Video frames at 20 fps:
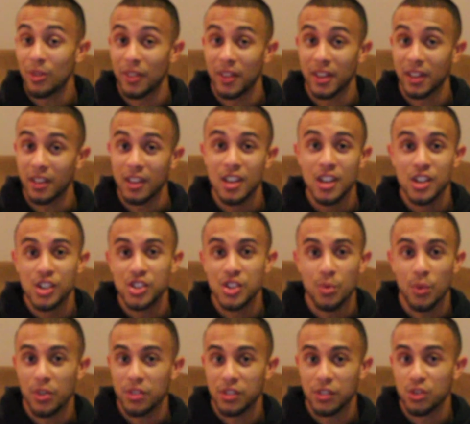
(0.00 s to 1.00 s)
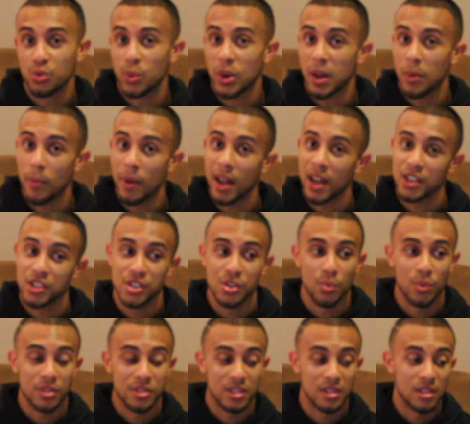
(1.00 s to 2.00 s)
Like, she wasn't swinging back, she
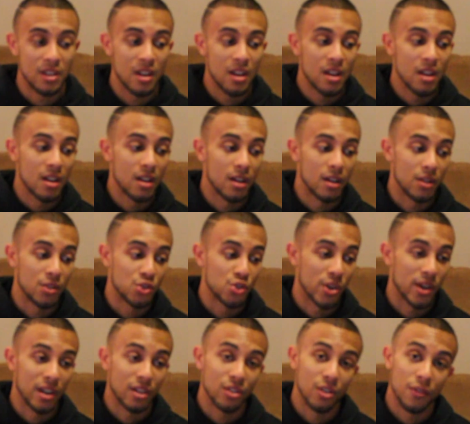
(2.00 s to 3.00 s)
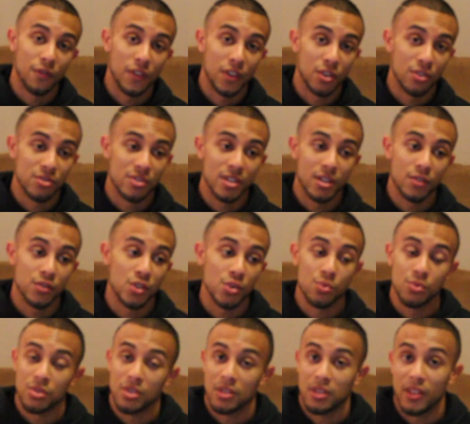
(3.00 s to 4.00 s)
wasn't trying to defend herself, she
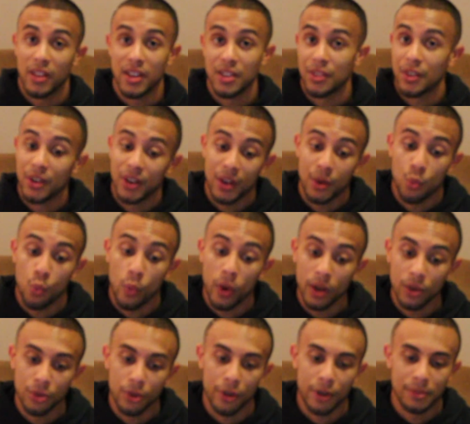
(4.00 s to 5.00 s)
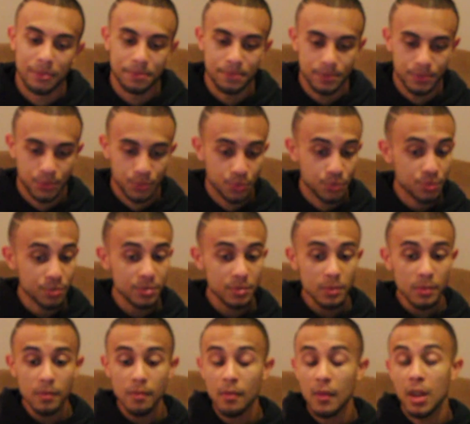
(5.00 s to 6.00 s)
was just laying there getting wailed on.
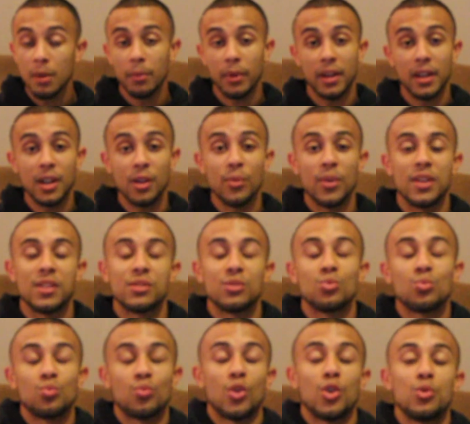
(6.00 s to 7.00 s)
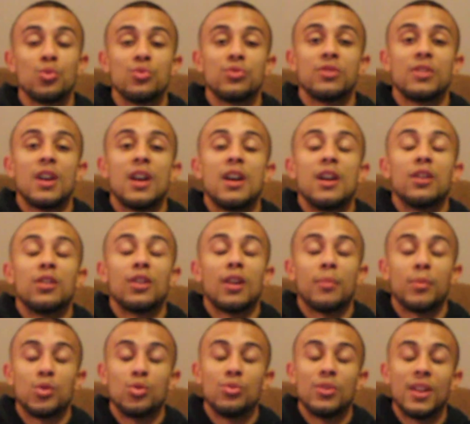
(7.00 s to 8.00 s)
But anyways, Rose
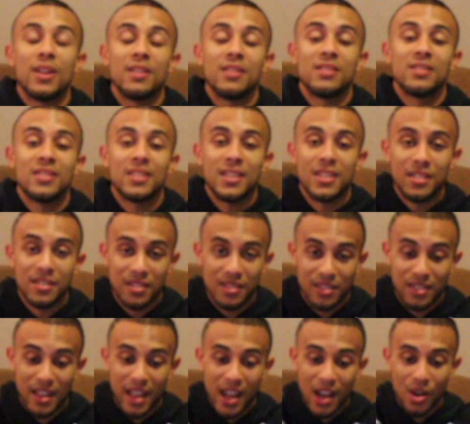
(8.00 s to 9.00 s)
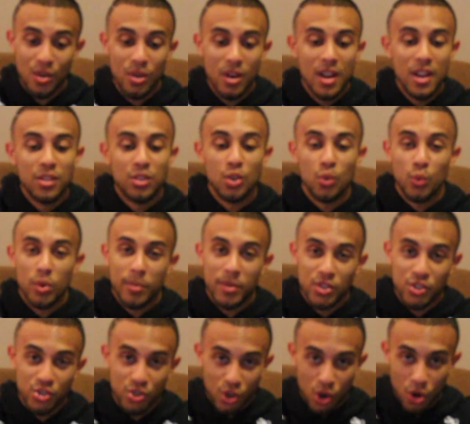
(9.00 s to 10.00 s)
Namajunas is now the women's
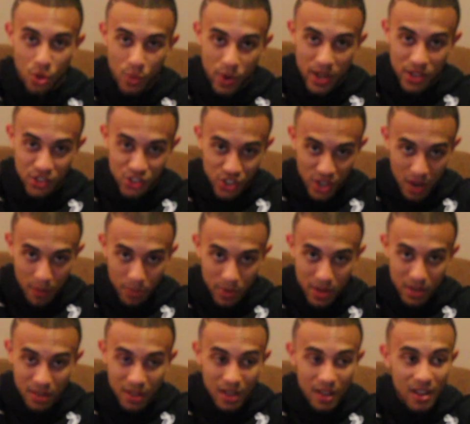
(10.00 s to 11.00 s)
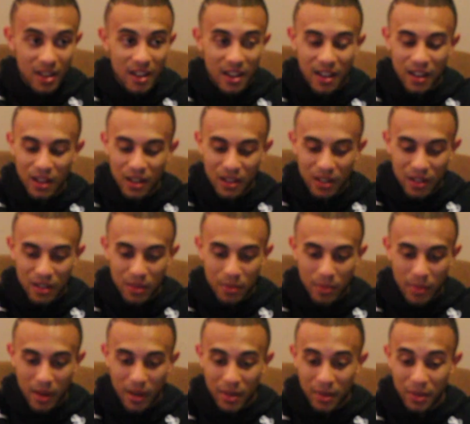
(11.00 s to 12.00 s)
strawweight champion.
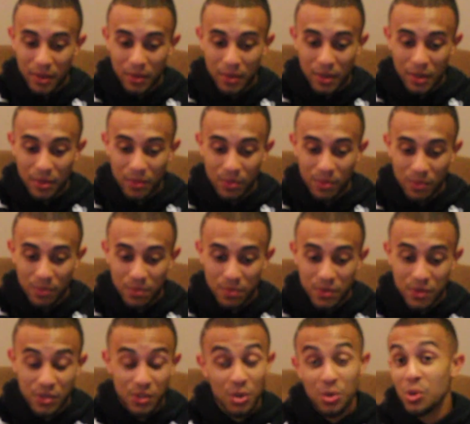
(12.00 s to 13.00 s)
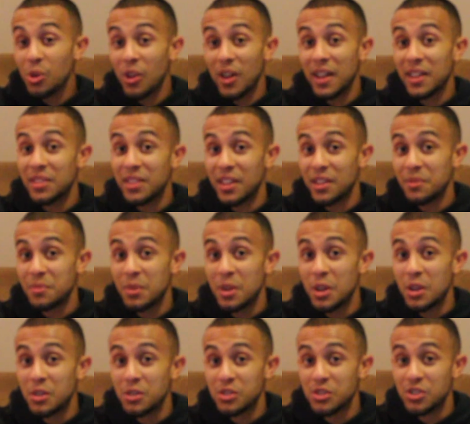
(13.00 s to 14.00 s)
I am so glad that
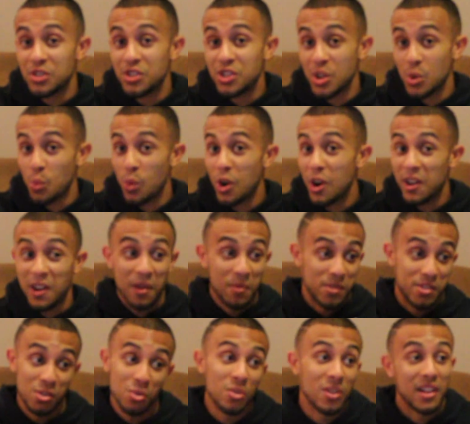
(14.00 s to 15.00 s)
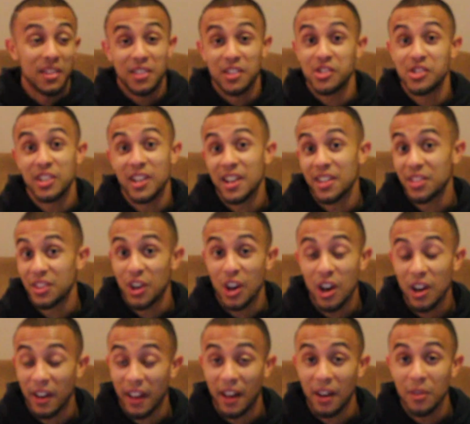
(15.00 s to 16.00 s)
she won. I'm so glad that she got the
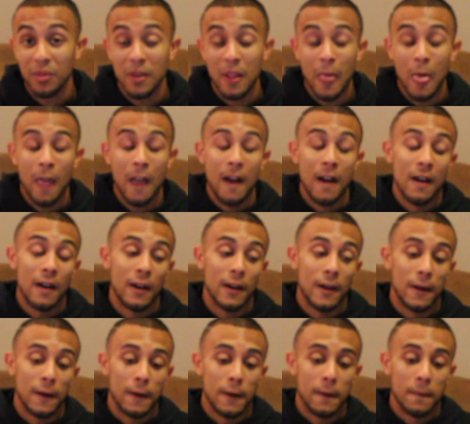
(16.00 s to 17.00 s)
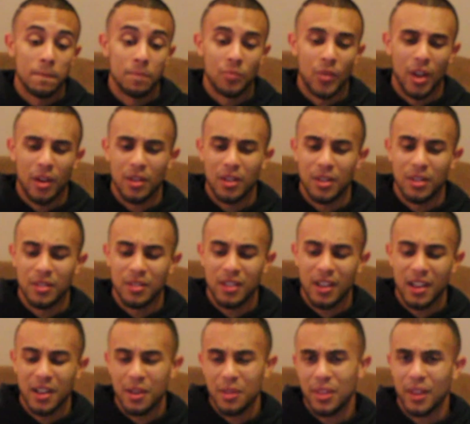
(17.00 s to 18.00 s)
knockout. I
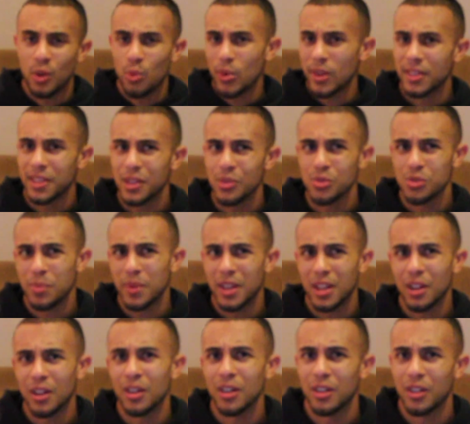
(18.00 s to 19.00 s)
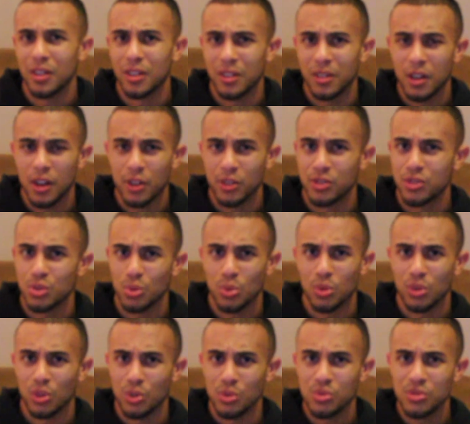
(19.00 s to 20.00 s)
kind of think Weili was being a sore
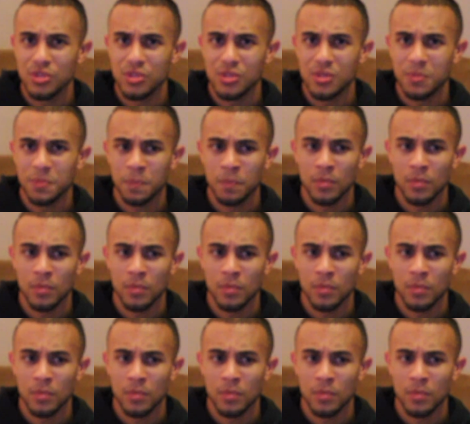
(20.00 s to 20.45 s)
loser.